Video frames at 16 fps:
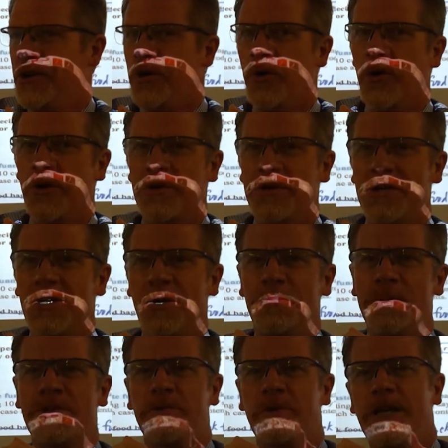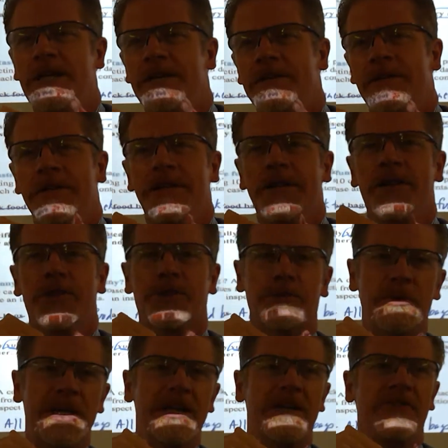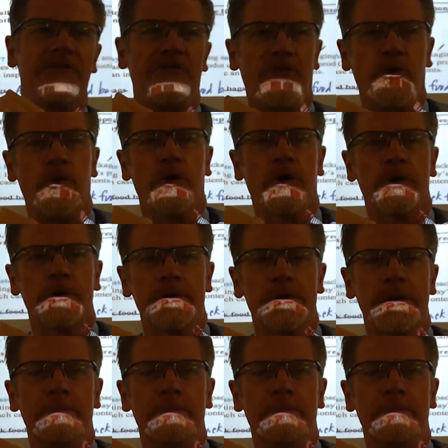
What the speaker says: Or, between 3 and 4